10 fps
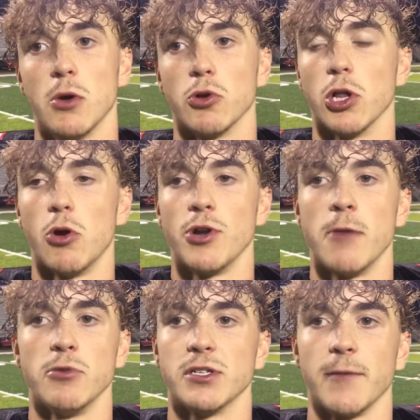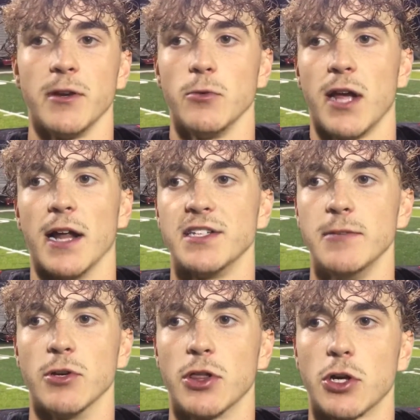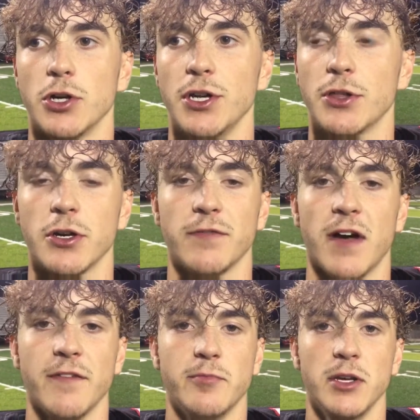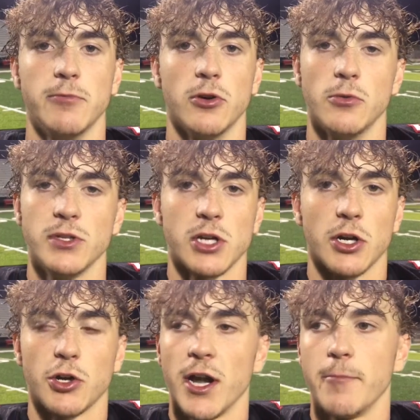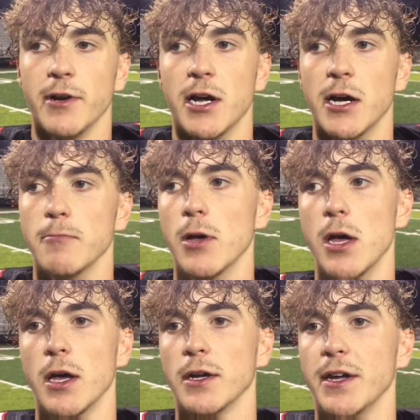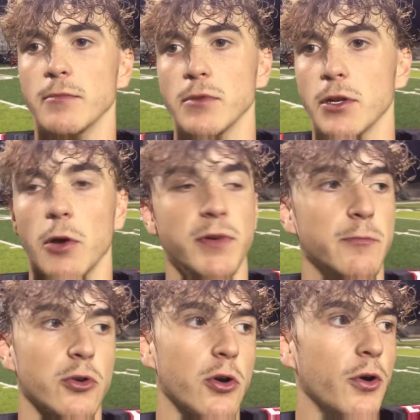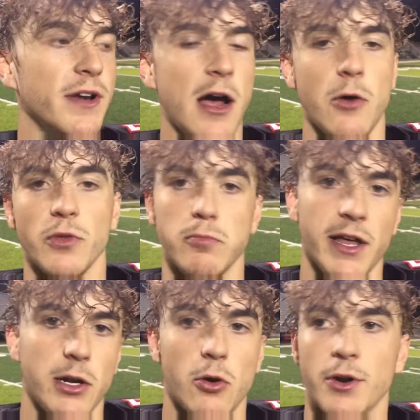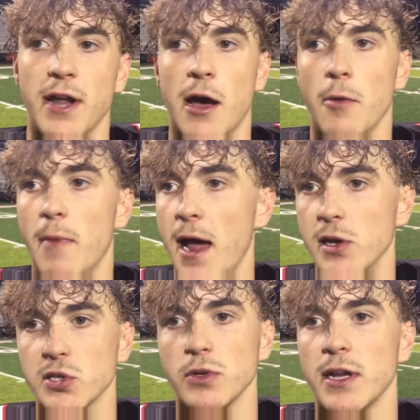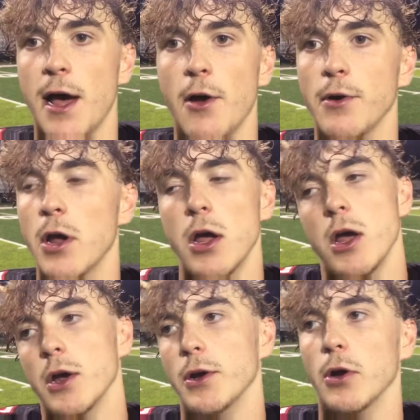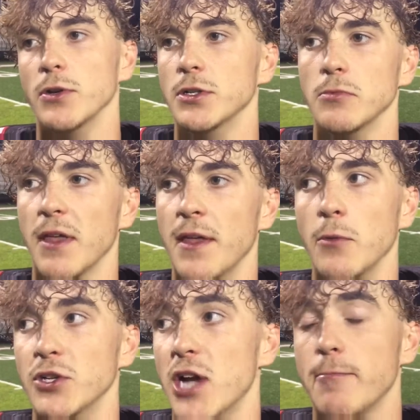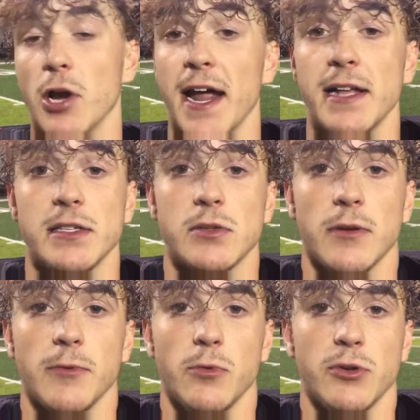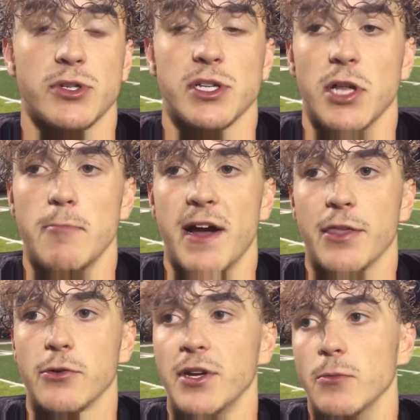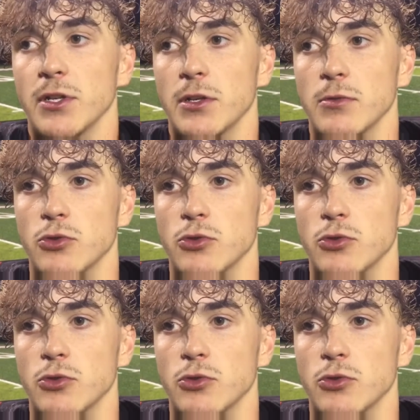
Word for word: were low numbers. I mean, we got a team of 30, 35 people. We started cramping up, getting, you know, people were going down, with Blake going down, Miles went down. You know, we, and then we dropped our heads. I mean, we were still up by three, and we